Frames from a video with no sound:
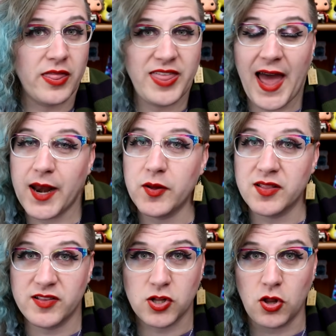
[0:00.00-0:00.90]
that
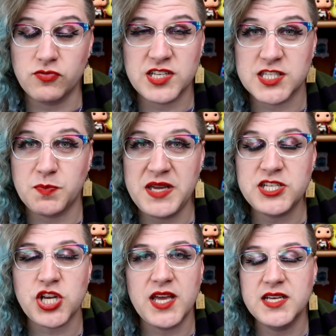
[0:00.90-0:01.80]
closing
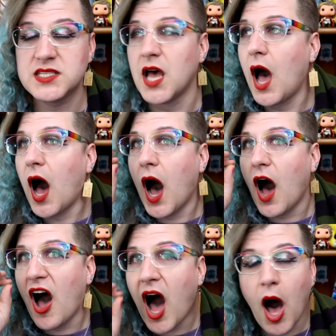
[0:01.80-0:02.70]
speech is
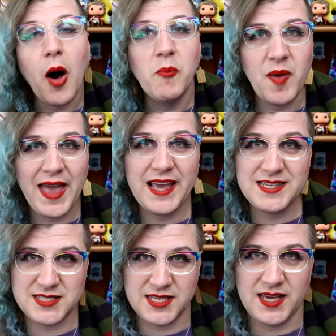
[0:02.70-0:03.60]

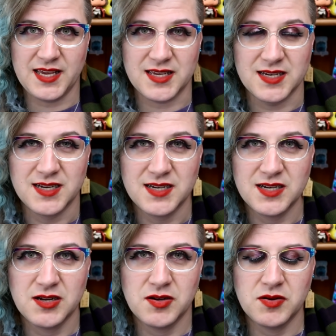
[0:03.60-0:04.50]
amazing,
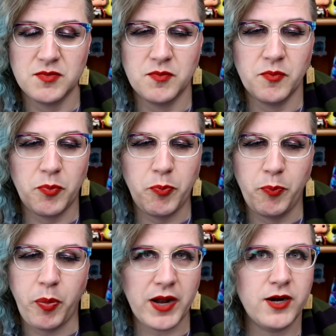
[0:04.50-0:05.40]

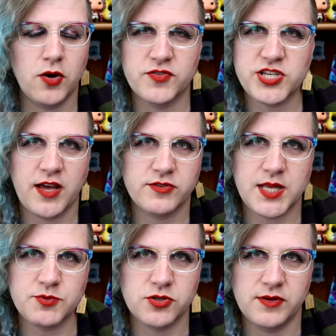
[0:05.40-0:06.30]
but it overshadows
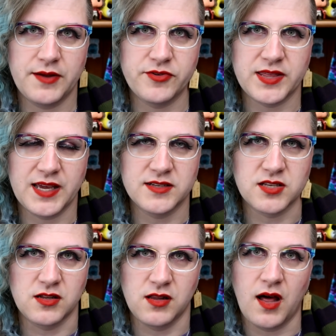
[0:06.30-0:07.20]
absolutely everything else.
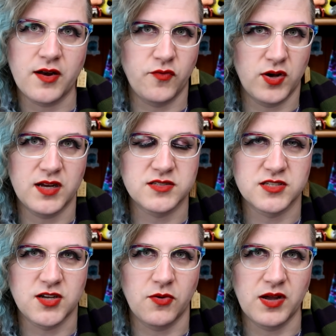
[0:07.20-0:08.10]
A lot of what else
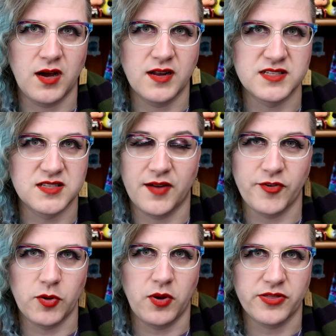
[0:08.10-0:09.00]
is going on is not
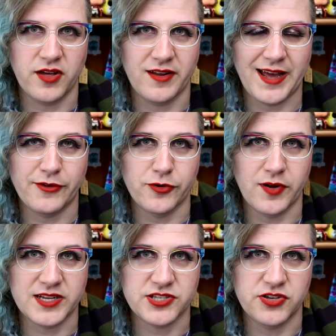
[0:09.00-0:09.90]
very well thought out or
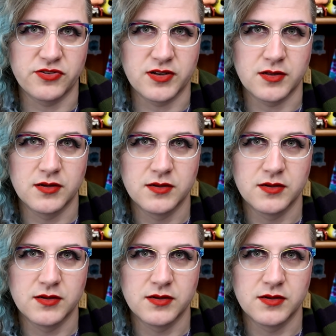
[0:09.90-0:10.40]
executed.